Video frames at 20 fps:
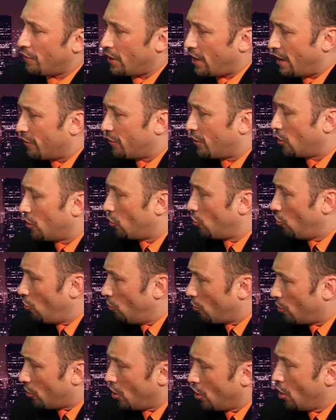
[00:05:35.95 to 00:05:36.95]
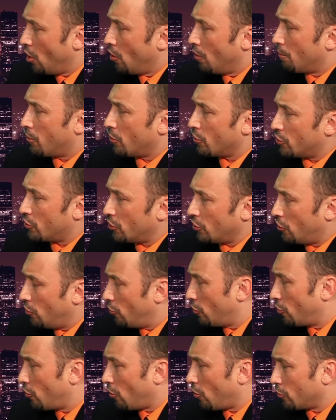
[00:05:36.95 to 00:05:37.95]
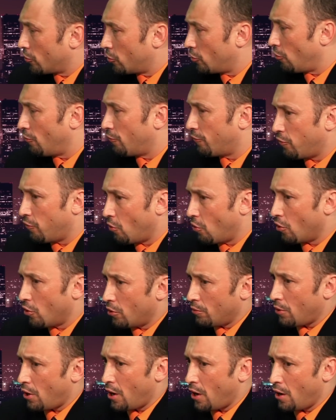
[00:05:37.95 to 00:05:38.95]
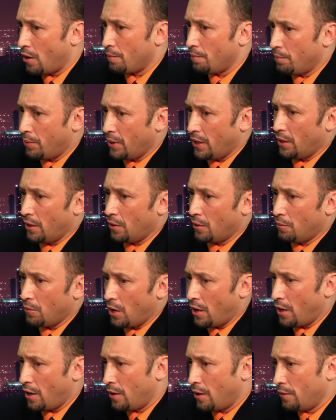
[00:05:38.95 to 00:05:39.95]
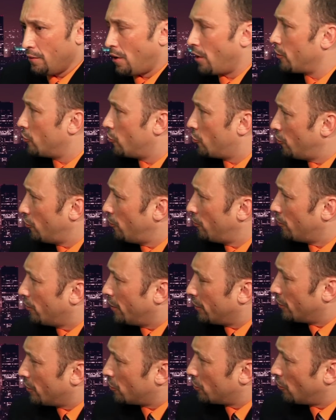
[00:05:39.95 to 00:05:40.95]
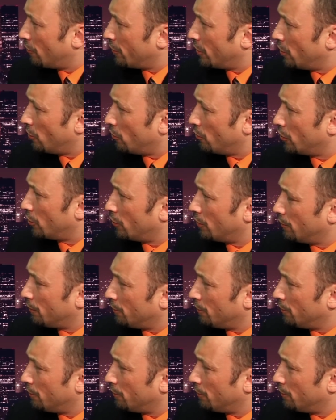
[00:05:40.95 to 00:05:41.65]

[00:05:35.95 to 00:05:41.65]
And I think you were persecuted also for being a Jew in the Soviet Union.